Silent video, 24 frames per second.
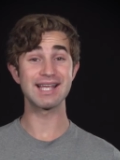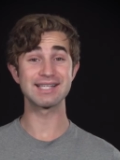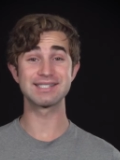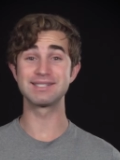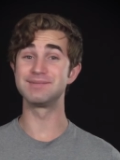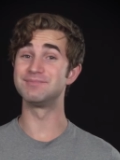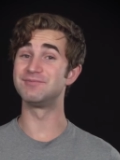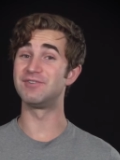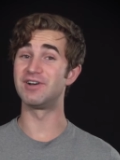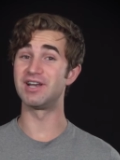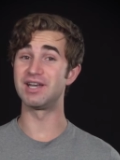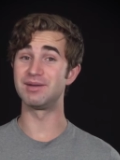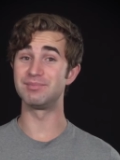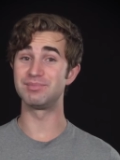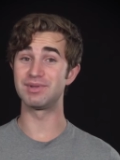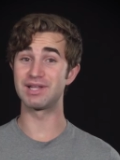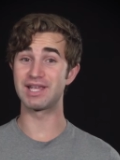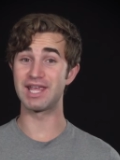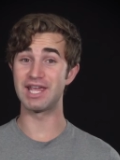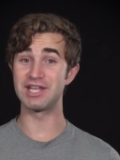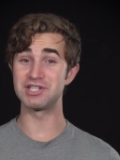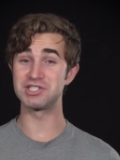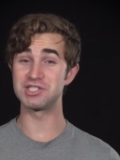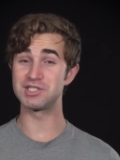has some fun
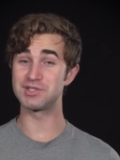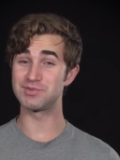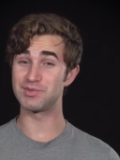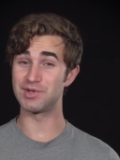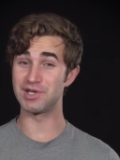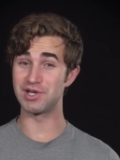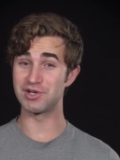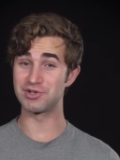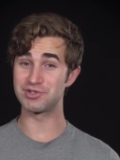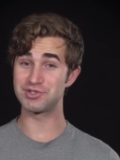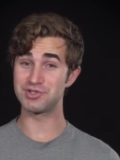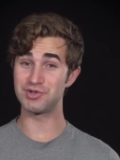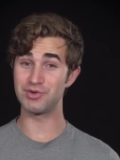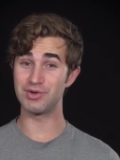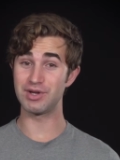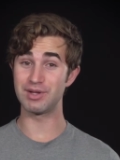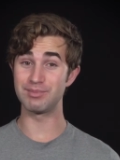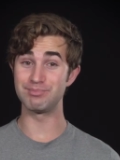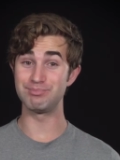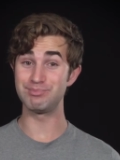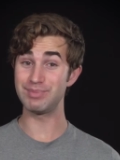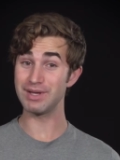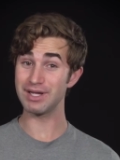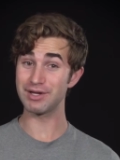implications when you're
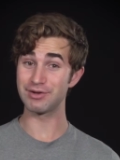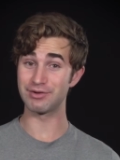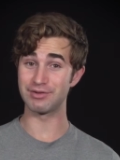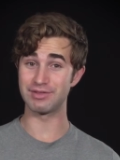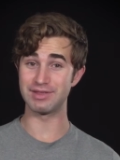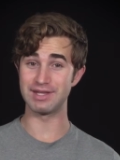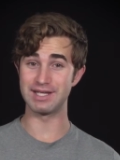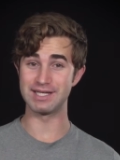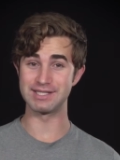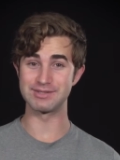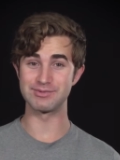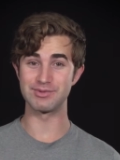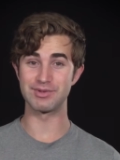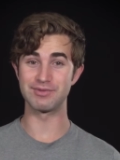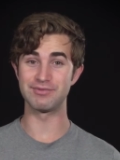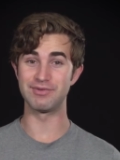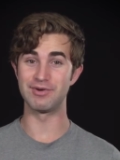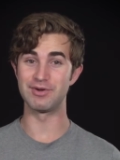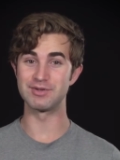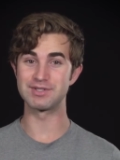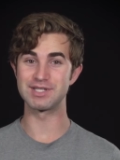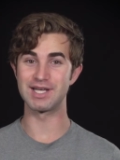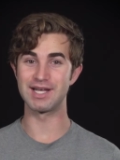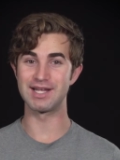shooting bigger things with
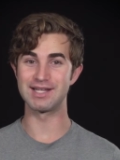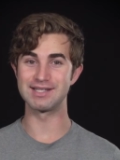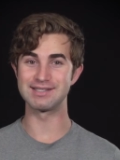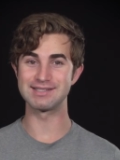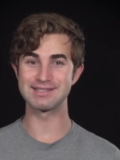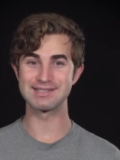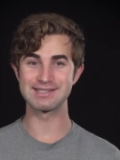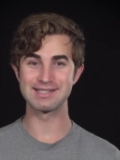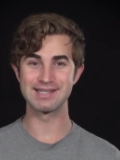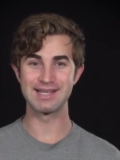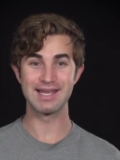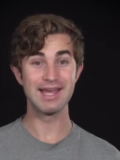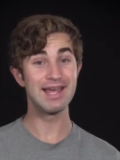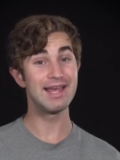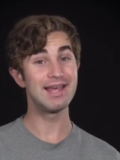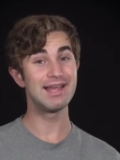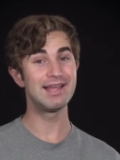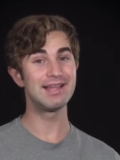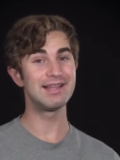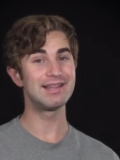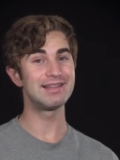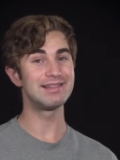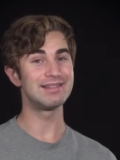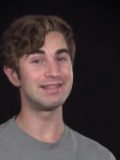photons.
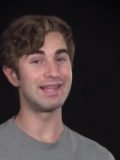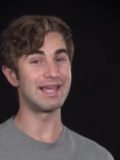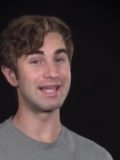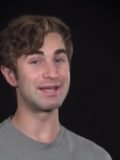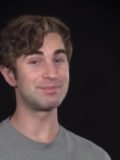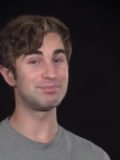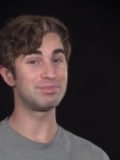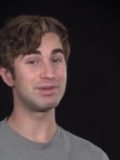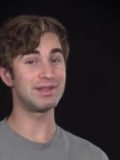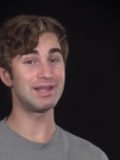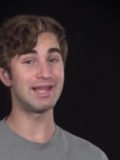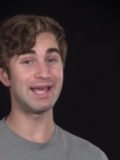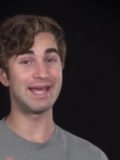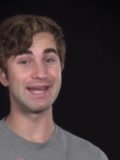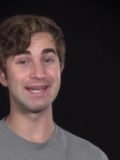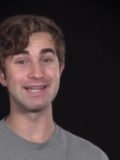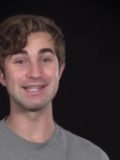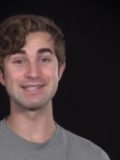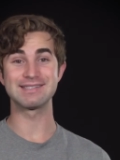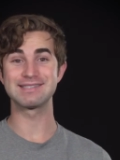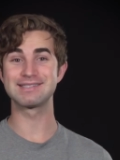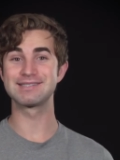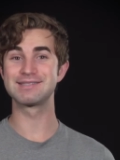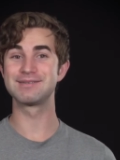Like
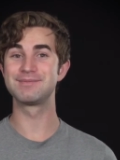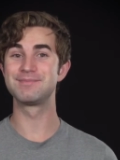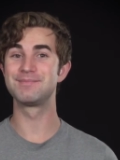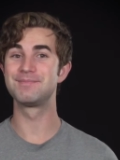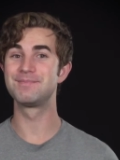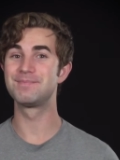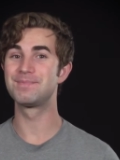planets.